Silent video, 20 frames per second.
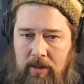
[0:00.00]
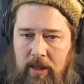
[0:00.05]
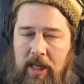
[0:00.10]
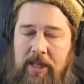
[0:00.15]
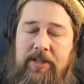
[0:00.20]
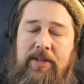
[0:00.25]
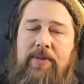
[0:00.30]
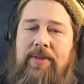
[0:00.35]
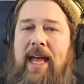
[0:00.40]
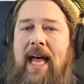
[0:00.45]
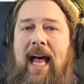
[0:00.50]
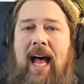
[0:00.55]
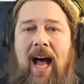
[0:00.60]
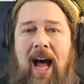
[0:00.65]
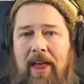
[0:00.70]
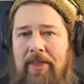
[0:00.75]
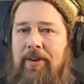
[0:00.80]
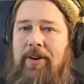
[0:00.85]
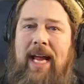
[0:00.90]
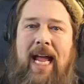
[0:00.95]
So the
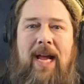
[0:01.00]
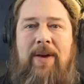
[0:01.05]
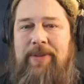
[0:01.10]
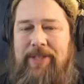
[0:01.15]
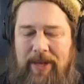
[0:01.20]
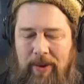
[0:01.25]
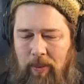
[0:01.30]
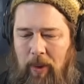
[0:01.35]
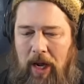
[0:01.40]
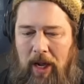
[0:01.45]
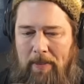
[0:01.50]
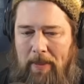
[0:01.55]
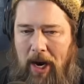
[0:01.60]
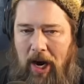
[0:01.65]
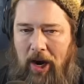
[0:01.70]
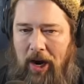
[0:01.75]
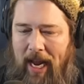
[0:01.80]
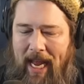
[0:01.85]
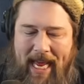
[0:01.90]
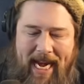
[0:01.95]
other day I was at
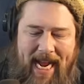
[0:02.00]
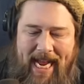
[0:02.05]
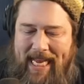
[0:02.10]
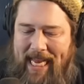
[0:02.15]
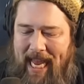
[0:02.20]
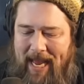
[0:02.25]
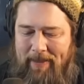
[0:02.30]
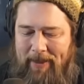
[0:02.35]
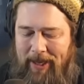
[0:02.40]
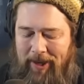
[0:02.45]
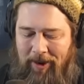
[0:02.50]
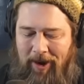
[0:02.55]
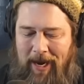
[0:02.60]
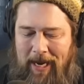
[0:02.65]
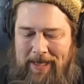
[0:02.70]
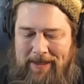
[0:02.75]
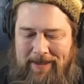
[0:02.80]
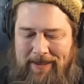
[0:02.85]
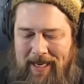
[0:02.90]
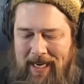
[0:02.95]
Walmart and I came
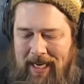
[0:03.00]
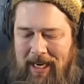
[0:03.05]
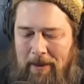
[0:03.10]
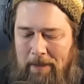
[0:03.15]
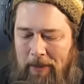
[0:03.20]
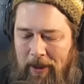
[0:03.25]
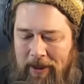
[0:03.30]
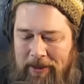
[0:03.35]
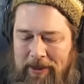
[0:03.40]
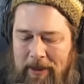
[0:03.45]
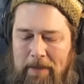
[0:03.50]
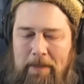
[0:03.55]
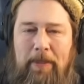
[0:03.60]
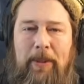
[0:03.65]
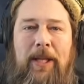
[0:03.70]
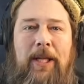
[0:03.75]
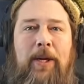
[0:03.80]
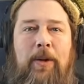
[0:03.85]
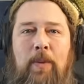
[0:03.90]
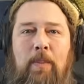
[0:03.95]
across a couple of the
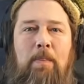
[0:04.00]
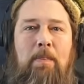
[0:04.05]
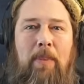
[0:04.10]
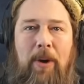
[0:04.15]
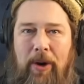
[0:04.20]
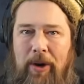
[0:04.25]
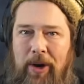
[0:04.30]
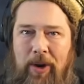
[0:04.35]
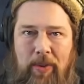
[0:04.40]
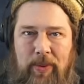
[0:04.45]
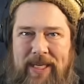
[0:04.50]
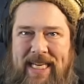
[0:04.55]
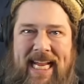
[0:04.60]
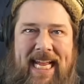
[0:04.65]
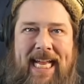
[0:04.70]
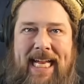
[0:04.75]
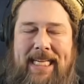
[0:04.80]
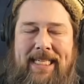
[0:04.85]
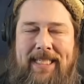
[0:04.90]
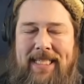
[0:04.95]
Bloomburrow
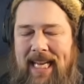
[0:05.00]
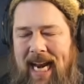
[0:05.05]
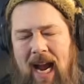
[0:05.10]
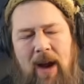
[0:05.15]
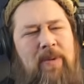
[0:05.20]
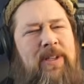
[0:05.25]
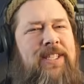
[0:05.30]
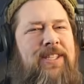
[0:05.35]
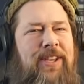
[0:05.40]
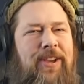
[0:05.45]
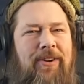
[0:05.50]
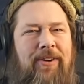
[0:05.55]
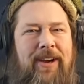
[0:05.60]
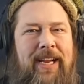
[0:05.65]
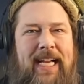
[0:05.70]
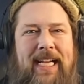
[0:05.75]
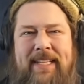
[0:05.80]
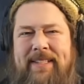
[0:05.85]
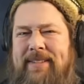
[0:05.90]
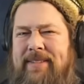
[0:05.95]
tins and I was
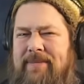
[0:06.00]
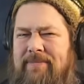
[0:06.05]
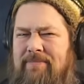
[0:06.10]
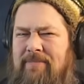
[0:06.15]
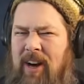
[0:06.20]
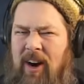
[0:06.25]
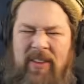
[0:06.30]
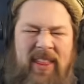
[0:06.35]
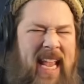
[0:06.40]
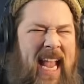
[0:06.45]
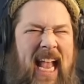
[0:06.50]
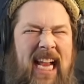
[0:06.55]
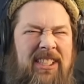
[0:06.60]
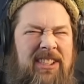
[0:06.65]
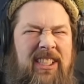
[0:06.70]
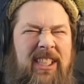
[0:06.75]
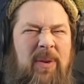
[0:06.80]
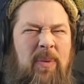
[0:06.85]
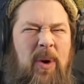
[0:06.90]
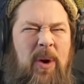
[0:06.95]
curious. Are they
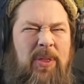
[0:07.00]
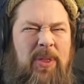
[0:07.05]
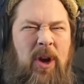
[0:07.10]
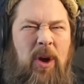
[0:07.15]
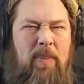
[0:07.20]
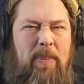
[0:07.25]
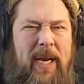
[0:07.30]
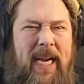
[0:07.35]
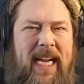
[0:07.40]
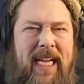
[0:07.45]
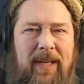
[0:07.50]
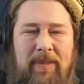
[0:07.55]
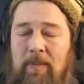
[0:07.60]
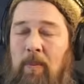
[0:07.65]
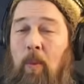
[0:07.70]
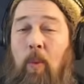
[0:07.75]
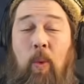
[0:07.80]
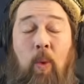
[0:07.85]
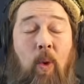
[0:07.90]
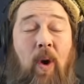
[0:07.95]
actually worth opening?
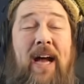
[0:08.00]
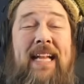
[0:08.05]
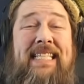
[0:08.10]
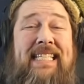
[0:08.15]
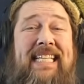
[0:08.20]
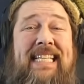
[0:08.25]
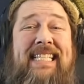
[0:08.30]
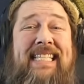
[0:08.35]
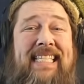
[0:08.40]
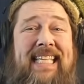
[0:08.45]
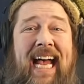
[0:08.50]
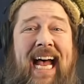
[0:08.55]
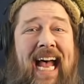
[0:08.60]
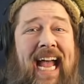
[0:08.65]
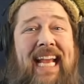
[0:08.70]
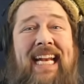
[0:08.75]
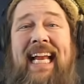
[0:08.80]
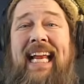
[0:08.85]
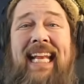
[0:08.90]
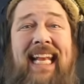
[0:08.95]
What's
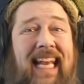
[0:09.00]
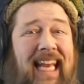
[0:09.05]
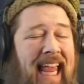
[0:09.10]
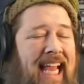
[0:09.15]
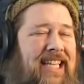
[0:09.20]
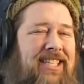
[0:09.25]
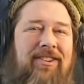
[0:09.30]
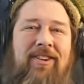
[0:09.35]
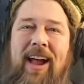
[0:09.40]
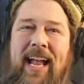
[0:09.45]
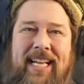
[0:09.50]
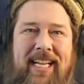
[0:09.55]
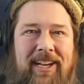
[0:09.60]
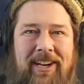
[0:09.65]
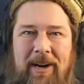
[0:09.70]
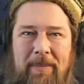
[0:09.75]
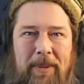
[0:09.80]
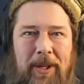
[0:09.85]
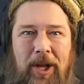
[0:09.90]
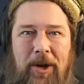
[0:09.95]
inside? Let's crack a
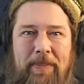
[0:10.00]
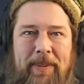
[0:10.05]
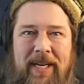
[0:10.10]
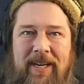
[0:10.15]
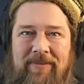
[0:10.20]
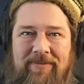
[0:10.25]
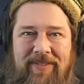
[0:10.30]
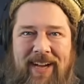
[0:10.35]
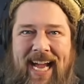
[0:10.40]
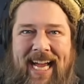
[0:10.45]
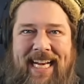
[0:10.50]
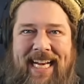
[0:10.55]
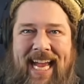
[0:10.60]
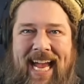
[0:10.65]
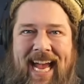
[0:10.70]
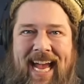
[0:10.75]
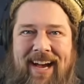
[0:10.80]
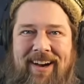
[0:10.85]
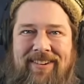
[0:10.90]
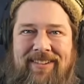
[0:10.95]
couple open and find
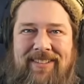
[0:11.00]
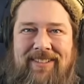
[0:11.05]
out.